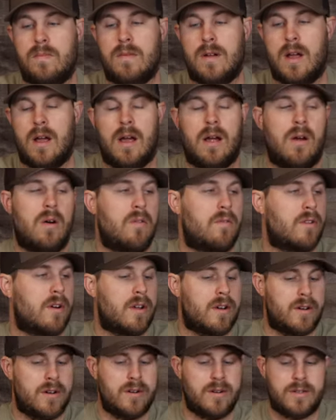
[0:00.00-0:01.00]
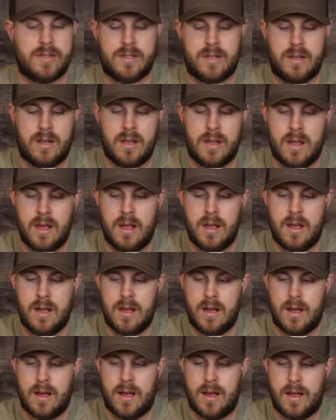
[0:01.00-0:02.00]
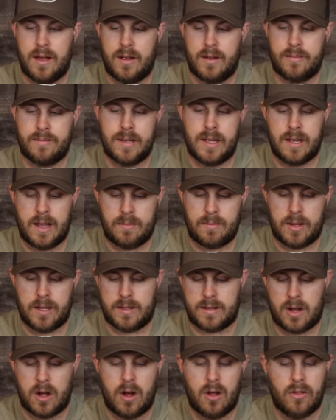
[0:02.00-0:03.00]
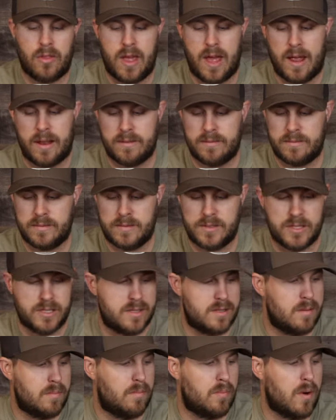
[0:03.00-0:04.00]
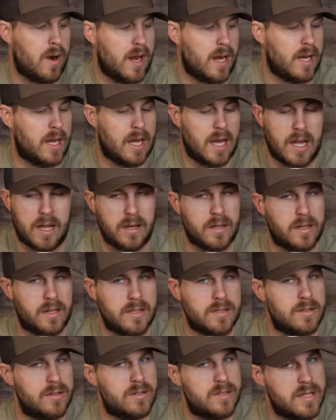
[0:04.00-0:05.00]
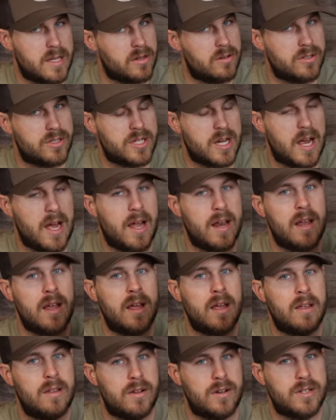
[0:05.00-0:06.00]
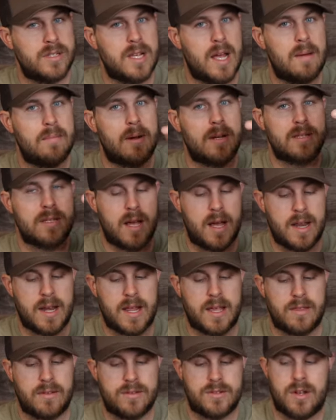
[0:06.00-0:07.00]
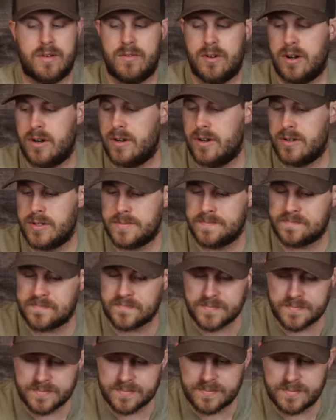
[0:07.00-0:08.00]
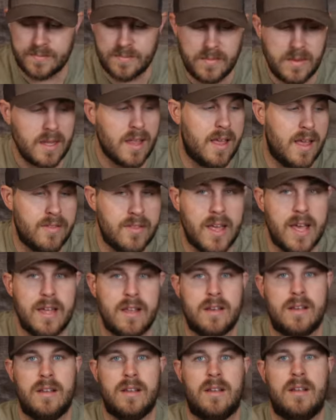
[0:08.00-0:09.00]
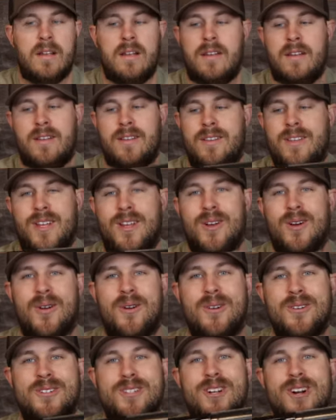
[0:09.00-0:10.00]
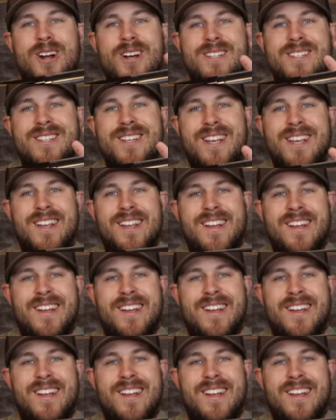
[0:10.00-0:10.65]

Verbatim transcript: over-unders, I'm gonna call that just the break gun, because they're single shot, they're side-by-side, and there's over-unders. And then the good old trusty